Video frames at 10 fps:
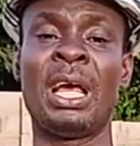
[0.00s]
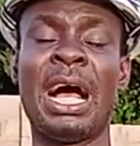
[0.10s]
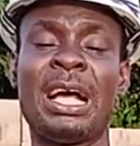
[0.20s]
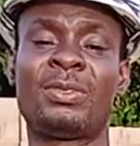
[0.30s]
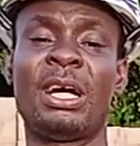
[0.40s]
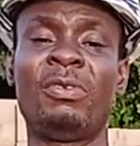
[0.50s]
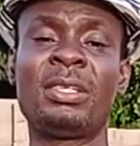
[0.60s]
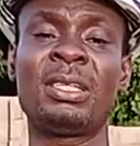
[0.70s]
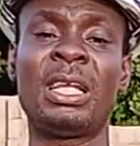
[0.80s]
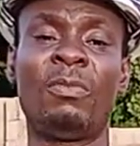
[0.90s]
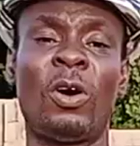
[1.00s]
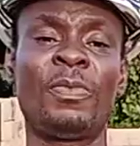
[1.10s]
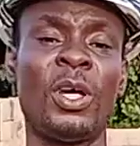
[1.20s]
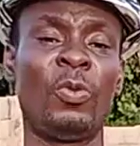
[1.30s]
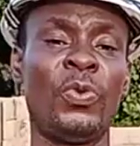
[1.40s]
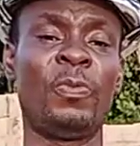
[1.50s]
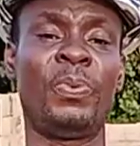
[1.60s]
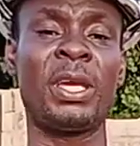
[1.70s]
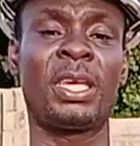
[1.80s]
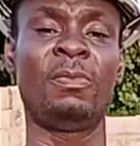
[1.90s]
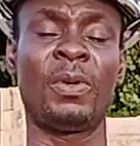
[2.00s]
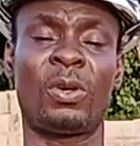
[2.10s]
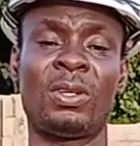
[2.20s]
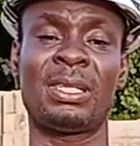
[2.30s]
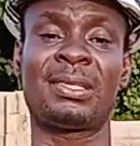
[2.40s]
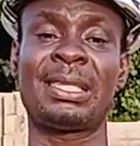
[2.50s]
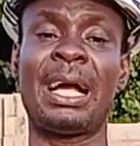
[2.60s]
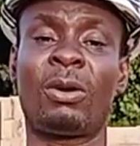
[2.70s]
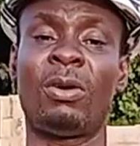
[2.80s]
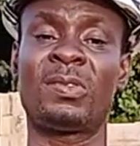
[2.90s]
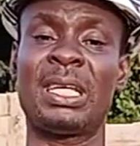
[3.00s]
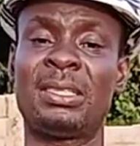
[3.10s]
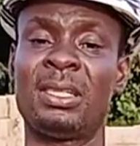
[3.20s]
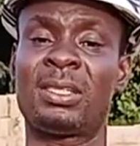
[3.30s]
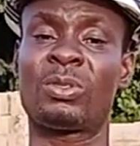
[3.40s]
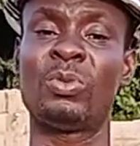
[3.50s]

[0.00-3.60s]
as you are raising them up, they will be breaking because the sand content is